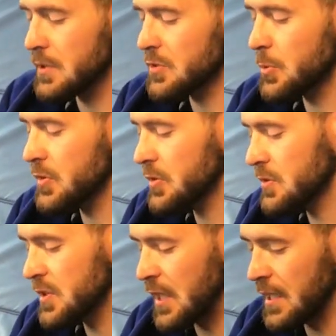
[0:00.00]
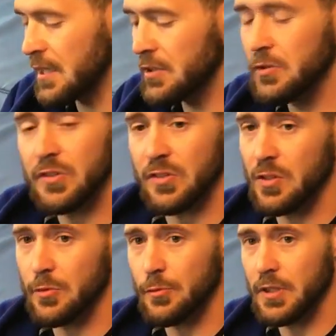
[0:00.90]
and this person, I can do this a
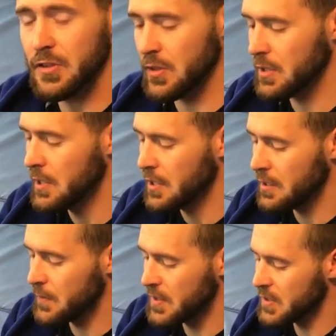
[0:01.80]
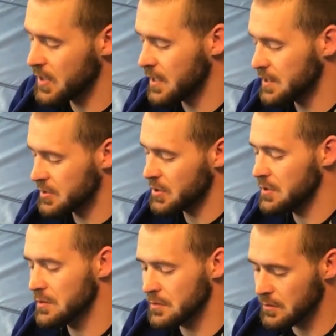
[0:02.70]
number of ways. All right. If his hand's
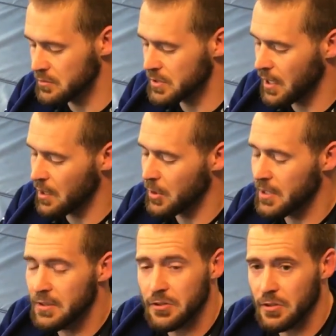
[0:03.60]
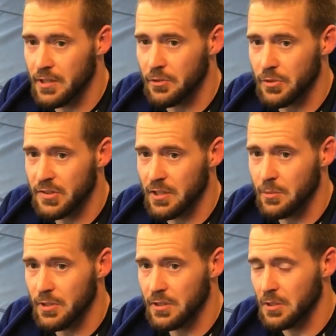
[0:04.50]
here on top, I can wrist lock
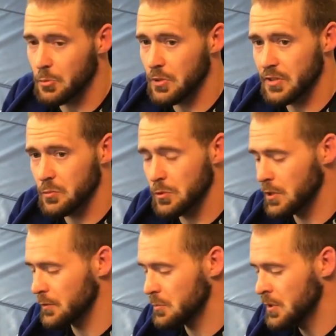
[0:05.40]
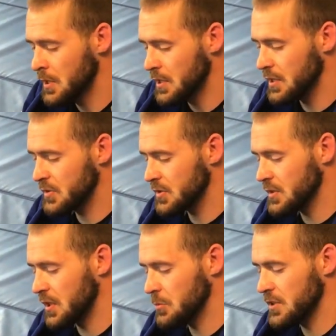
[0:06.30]
him in a couple ways. One of them is
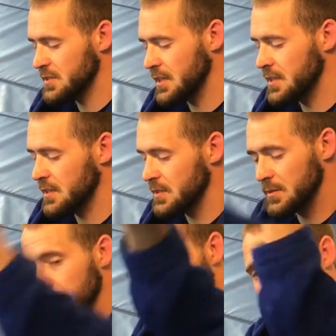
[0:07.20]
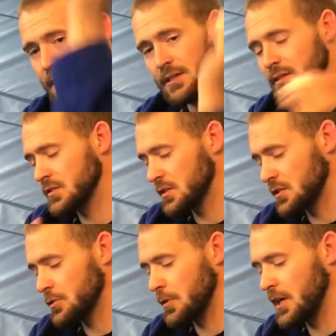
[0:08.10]
I'm going to take in my hand is
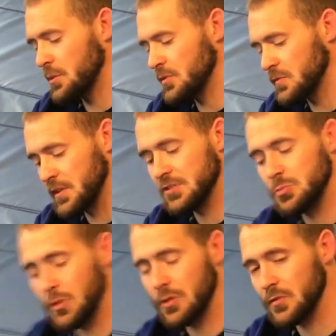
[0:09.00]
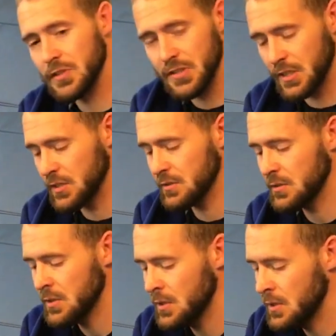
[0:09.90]
going to grab the fleshy part of his
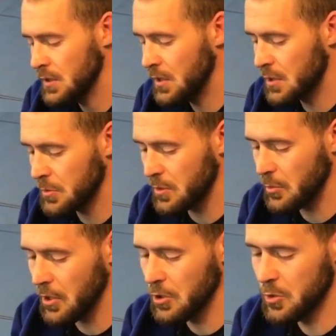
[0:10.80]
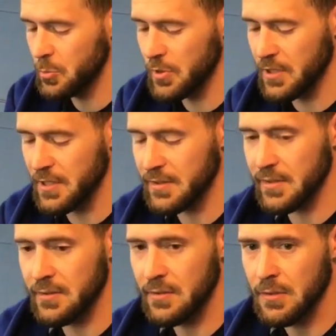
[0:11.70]
hand, and I'm going to open it
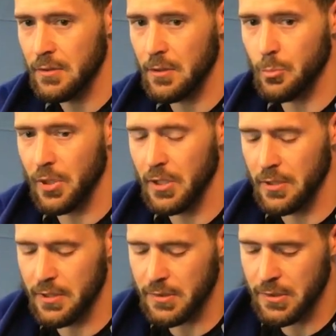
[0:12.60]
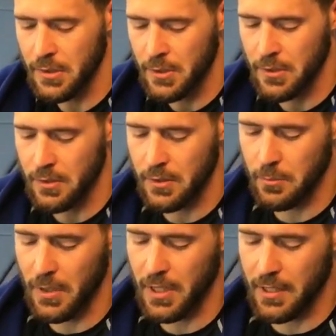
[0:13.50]
and peel it. My